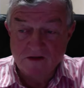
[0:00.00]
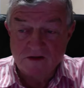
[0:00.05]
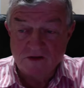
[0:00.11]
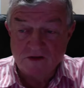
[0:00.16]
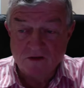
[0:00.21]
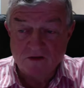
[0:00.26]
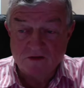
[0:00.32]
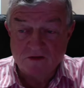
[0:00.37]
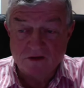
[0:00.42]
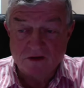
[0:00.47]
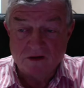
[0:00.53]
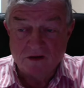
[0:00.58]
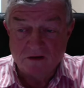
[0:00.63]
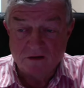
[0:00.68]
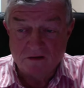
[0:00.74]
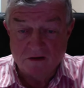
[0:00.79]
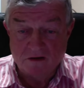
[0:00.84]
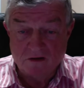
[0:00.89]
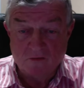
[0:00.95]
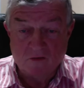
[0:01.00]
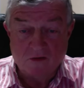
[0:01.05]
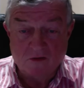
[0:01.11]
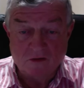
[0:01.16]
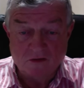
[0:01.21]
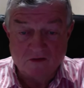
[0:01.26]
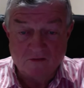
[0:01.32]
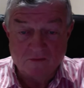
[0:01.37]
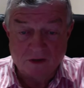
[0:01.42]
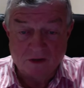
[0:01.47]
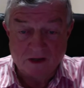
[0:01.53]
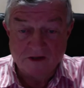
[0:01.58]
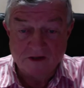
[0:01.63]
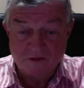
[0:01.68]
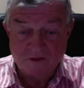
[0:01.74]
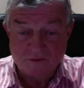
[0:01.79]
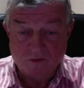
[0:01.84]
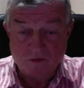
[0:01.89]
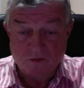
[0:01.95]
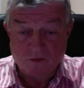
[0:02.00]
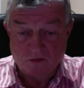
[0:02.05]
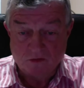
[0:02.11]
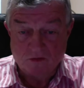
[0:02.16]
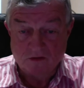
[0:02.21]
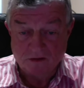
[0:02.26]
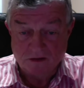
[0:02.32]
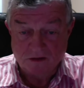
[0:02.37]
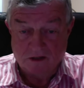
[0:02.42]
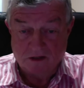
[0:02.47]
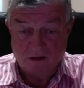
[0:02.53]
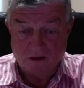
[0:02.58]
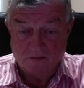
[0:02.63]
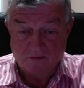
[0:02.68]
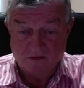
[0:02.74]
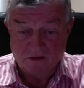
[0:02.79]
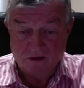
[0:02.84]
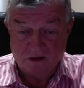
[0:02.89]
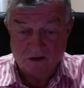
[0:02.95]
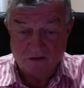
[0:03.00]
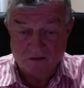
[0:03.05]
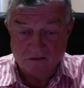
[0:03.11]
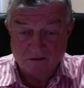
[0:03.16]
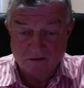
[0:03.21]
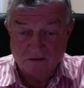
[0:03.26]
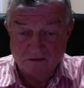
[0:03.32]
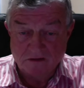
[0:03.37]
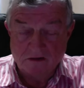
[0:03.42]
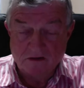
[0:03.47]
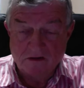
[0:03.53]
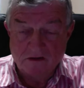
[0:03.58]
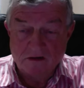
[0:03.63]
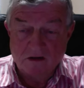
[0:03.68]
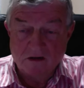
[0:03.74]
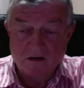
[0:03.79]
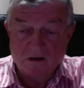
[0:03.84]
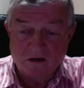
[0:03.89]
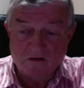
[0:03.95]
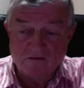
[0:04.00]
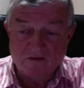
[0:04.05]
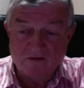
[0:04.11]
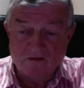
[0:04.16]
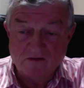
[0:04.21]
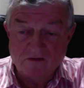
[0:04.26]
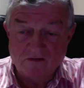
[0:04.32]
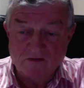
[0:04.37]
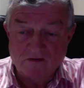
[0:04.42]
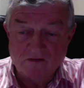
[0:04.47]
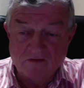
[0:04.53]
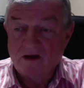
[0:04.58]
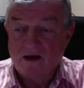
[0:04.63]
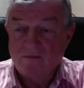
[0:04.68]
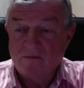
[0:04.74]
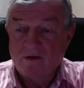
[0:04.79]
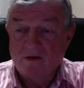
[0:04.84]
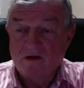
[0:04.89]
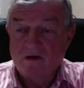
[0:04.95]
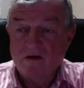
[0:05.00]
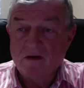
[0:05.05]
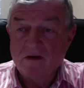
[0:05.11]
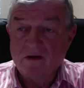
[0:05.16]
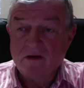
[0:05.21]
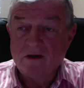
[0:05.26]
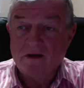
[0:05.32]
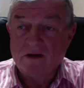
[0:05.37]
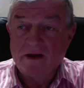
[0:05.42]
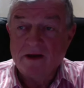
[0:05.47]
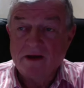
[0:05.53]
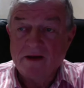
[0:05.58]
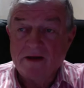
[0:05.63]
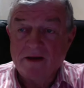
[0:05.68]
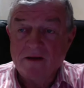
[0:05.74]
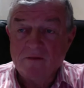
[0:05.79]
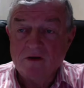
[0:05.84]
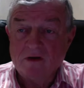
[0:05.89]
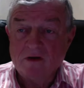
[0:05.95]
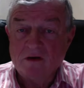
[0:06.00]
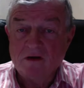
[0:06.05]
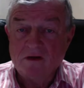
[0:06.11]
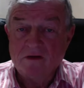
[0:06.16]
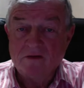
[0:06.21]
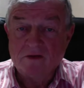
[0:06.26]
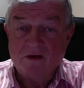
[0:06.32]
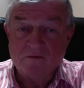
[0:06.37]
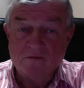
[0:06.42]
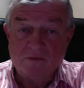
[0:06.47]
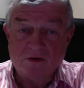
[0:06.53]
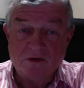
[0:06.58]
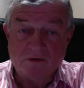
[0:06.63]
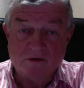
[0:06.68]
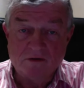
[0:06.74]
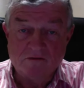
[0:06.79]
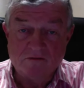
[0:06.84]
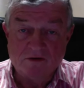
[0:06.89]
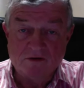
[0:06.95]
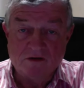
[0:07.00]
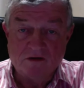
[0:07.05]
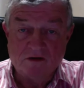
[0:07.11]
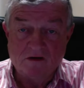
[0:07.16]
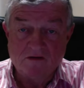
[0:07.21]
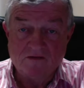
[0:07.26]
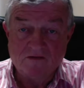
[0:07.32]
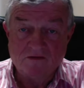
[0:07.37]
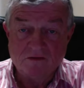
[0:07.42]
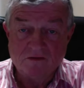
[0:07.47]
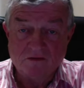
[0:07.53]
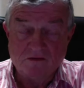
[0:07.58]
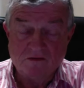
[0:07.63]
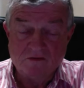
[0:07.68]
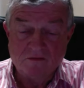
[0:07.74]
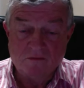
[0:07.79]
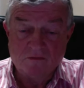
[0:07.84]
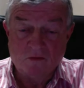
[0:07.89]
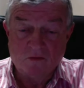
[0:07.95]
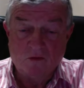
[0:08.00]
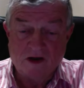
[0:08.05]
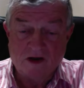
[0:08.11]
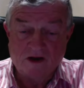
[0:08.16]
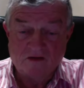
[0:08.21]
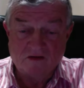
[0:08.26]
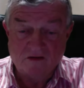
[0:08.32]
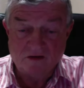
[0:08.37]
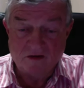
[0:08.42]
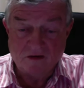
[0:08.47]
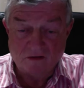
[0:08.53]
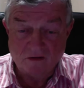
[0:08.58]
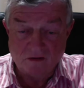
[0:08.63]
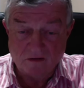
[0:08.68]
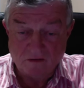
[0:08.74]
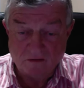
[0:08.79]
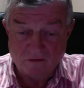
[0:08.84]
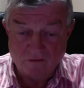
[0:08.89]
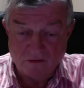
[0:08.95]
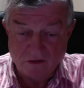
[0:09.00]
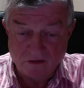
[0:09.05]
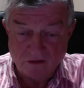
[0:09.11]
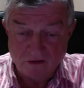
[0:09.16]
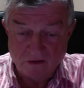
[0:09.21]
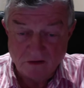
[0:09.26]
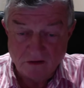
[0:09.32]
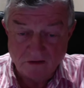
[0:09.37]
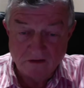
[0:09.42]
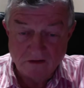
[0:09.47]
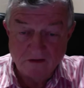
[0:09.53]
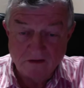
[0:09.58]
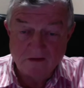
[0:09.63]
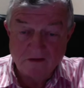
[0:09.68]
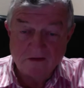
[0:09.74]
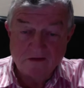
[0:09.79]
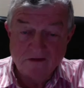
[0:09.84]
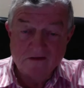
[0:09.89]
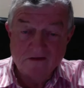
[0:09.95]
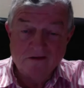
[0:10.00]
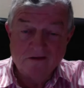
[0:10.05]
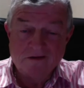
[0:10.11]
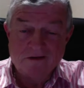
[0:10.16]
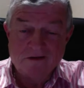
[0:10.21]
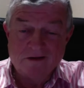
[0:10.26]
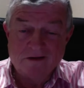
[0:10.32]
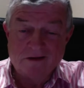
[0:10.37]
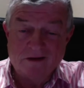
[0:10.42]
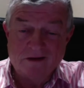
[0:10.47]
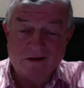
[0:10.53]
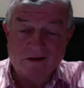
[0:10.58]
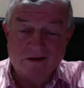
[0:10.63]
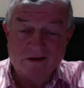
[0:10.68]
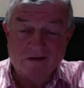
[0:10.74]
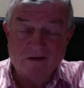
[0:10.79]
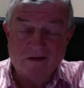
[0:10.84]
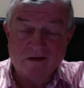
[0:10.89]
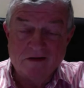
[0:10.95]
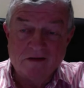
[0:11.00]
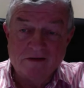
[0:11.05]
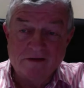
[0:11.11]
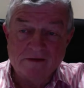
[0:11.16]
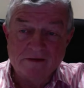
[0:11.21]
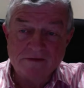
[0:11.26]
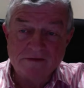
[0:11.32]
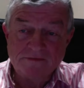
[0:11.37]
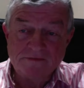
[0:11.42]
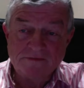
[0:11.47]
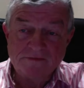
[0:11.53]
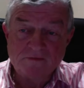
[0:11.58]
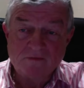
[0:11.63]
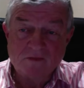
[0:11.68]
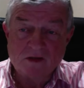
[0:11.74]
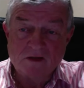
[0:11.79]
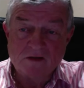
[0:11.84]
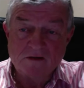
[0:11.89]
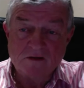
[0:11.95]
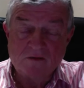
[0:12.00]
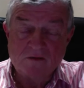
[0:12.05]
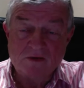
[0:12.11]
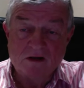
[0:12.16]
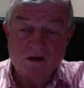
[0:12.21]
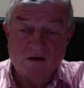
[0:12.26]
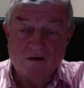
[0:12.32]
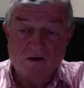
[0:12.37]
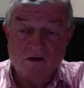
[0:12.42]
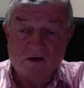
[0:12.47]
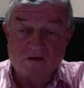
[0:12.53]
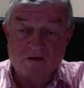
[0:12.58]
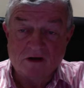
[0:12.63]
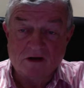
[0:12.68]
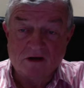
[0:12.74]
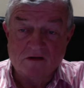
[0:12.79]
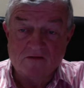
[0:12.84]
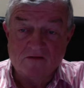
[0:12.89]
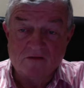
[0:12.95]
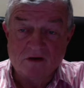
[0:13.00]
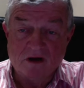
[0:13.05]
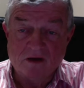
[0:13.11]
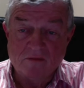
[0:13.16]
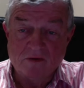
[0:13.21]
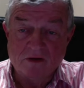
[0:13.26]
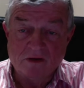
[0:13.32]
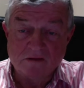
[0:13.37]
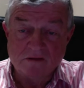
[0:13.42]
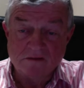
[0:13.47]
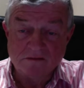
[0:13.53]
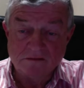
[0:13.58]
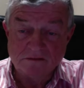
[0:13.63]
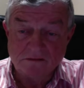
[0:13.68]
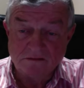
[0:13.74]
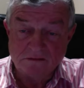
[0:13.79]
still thinking that I wanted to play sport all the time. So kind of anything that happened academically at that period of my life was more accidental than real. And so I played a lot of cricket and rugby.